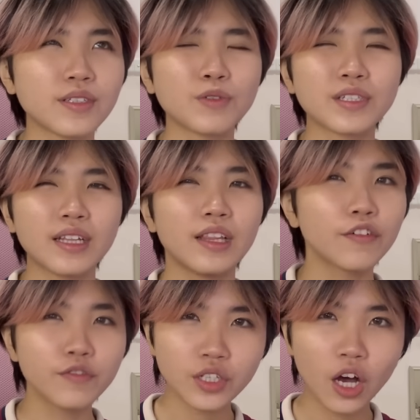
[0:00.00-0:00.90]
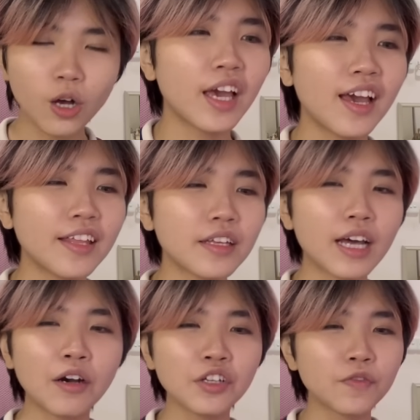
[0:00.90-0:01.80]
was a love song. And then
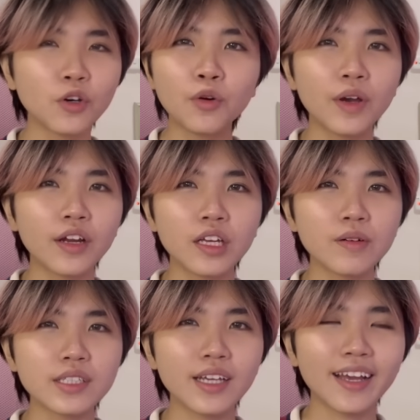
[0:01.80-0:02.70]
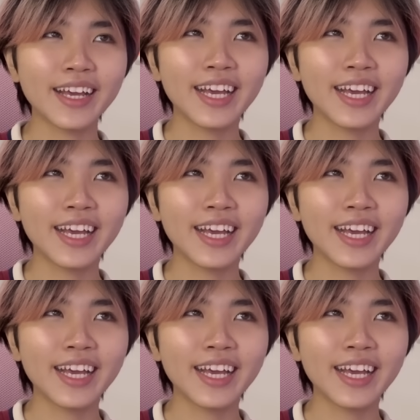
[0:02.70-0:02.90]
out of nowhere, he was like,